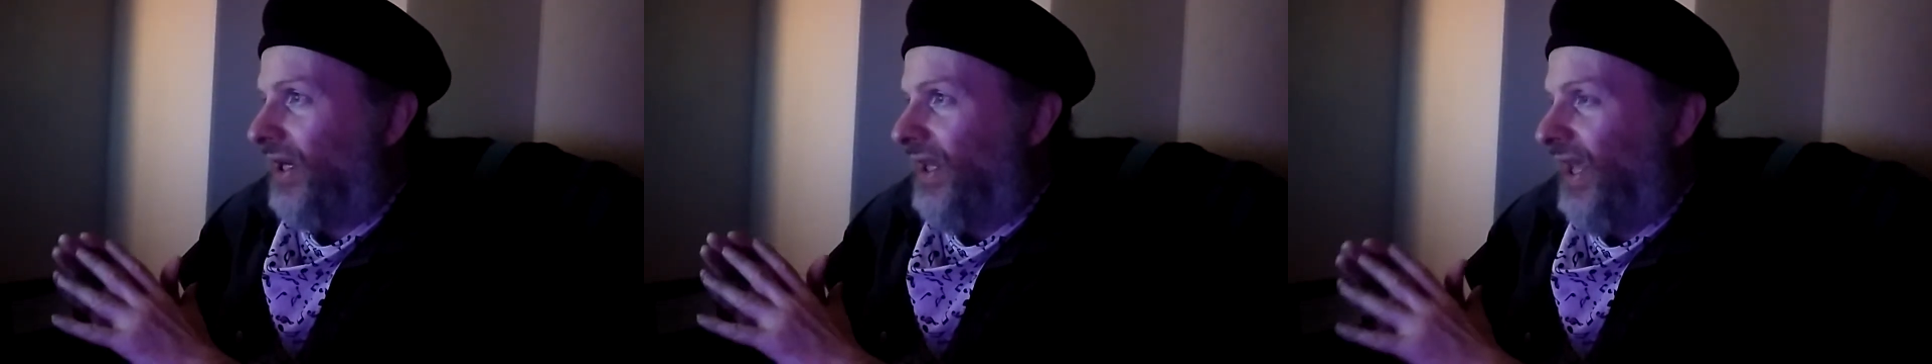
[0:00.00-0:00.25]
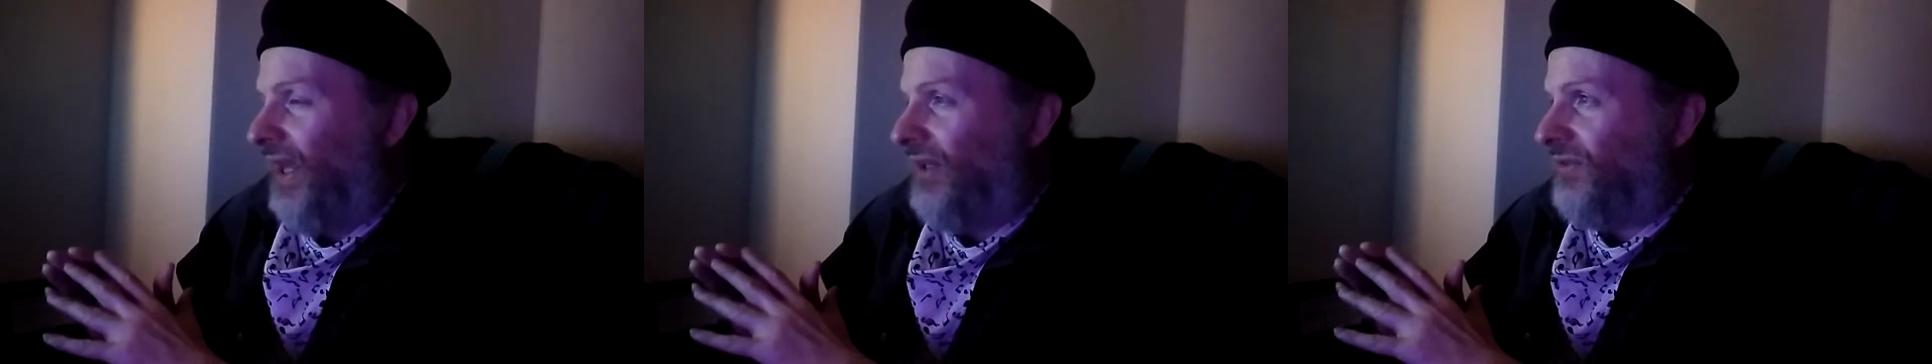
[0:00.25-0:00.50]

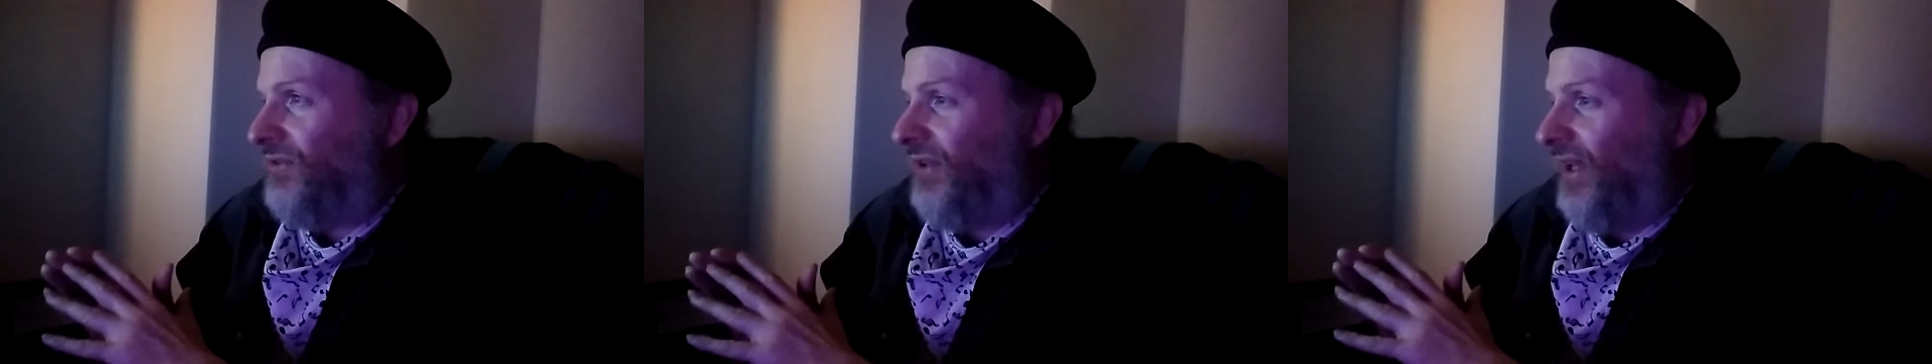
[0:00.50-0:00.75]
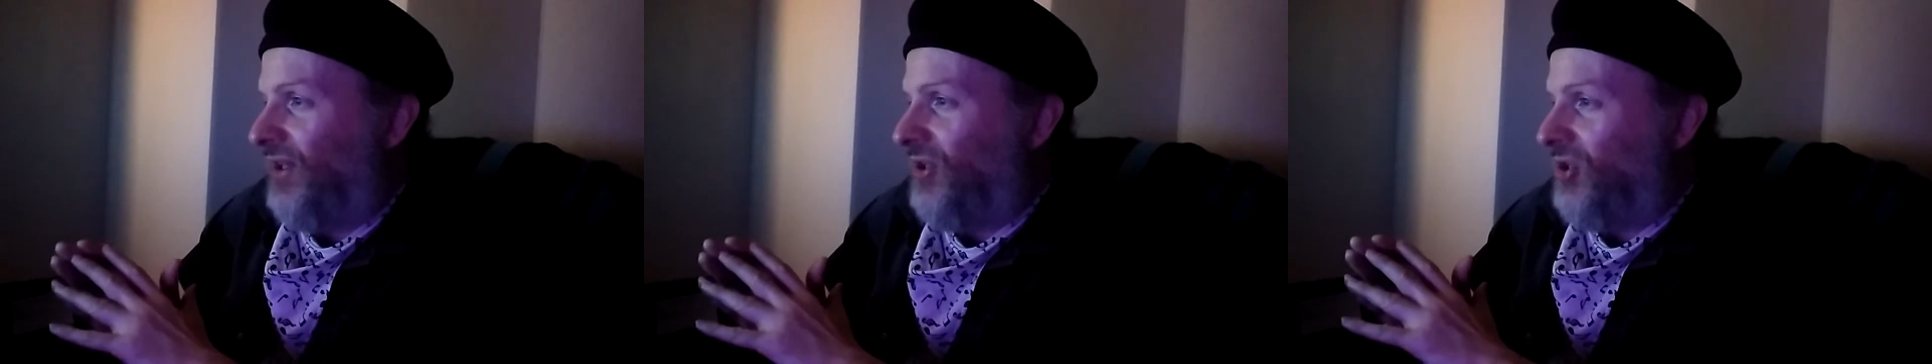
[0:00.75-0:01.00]
Kate
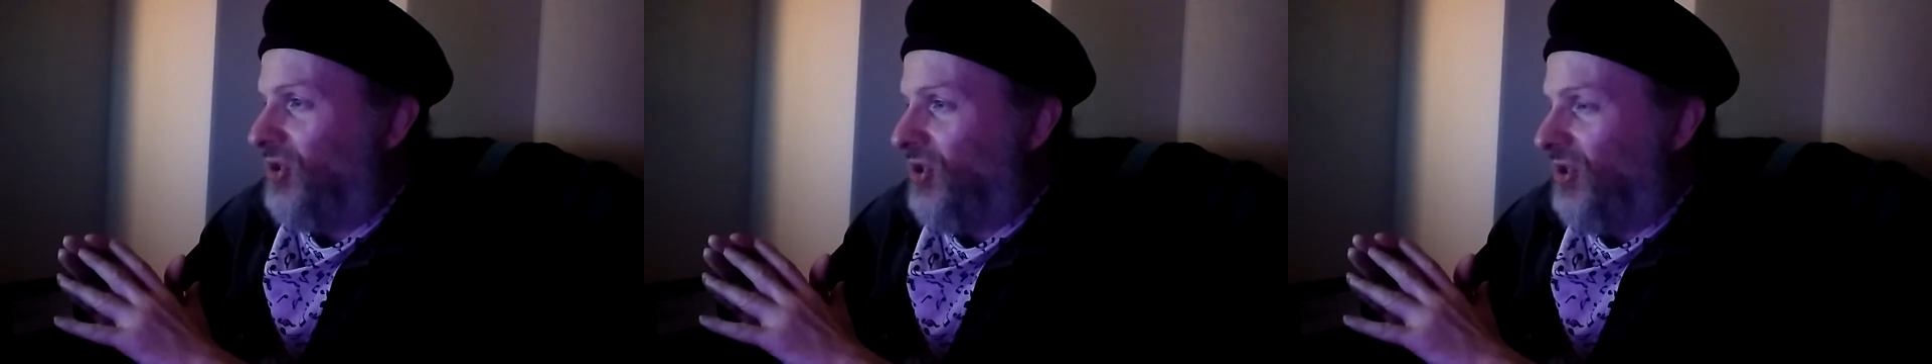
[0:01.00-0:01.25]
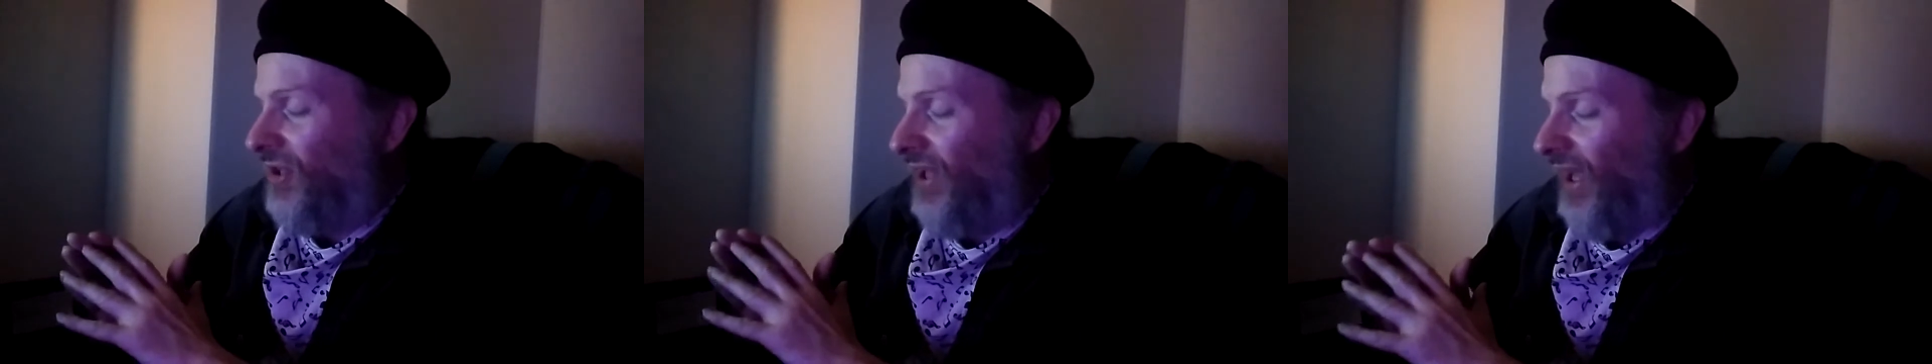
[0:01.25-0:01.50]
Saint
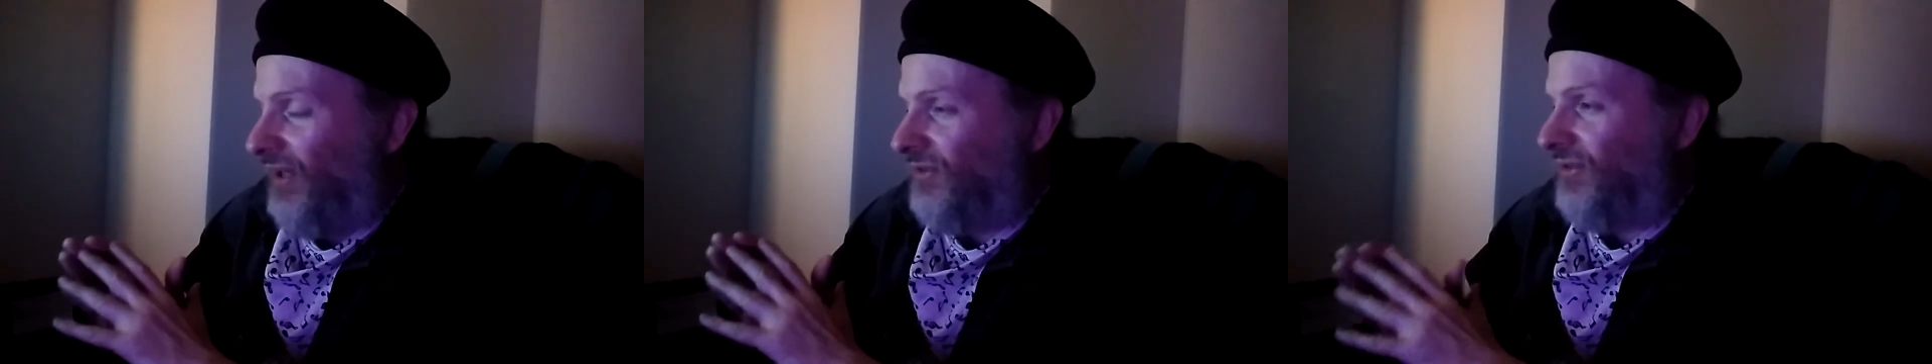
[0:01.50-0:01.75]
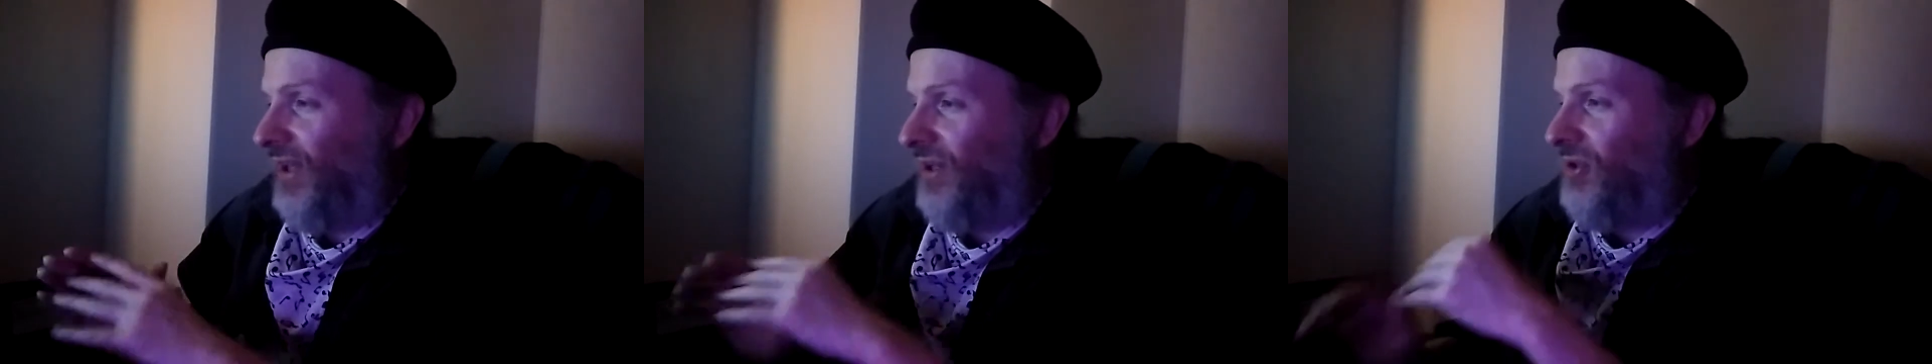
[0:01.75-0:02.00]
Kate
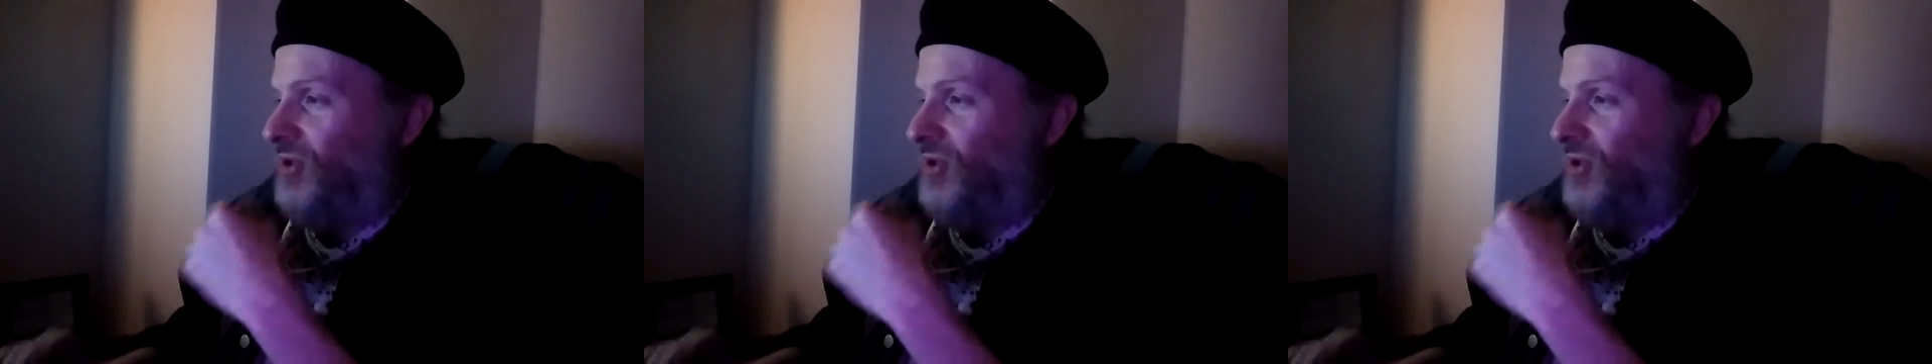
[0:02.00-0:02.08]
St.